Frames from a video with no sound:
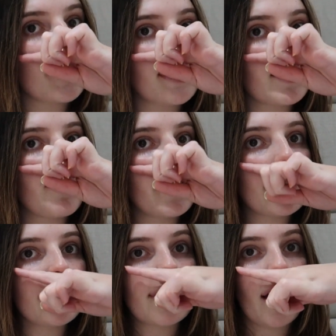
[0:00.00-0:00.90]
like that's where it
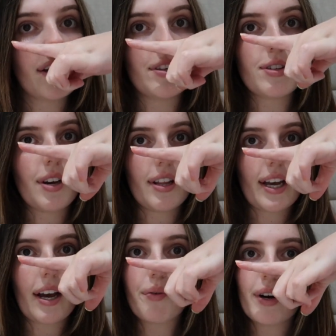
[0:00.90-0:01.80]
started, so
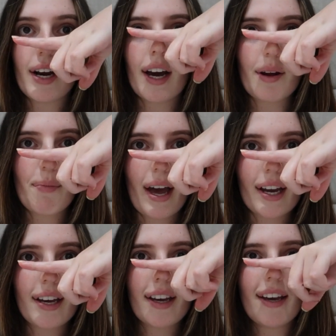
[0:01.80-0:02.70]
like I want to cut it
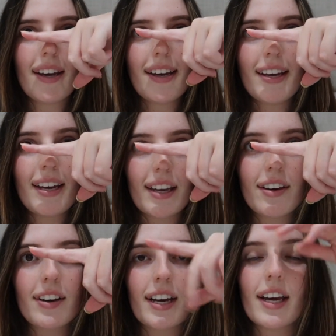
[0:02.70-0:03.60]
back
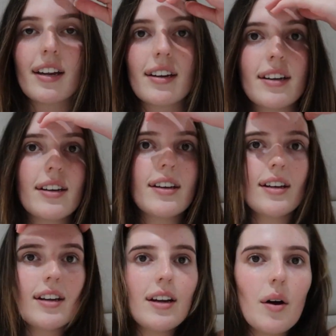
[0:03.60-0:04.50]
here again,
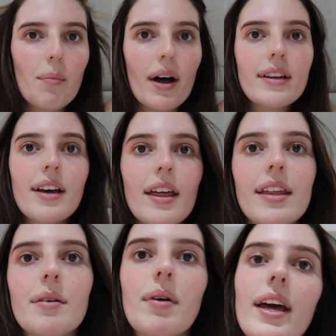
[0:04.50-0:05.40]
but I
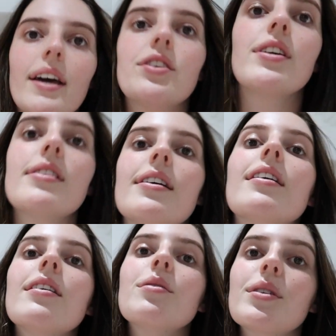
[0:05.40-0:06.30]
think my
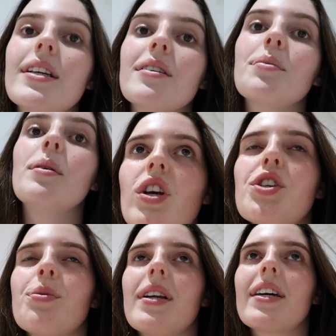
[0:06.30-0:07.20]
hairdresser would kill me.
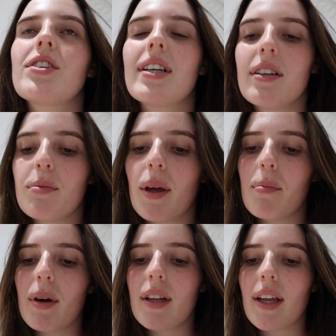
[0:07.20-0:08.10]
She wouldn't actually kill me,
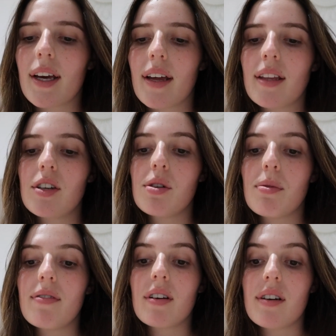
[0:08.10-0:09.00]
but like I think she'd
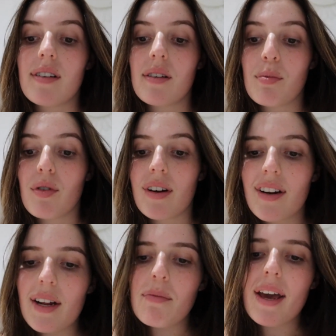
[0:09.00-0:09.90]
be very
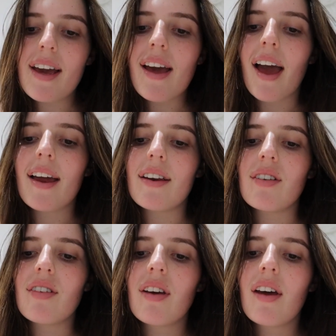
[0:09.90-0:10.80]
disappointed in me,
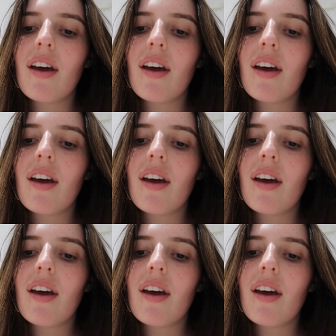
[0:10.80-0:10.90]
and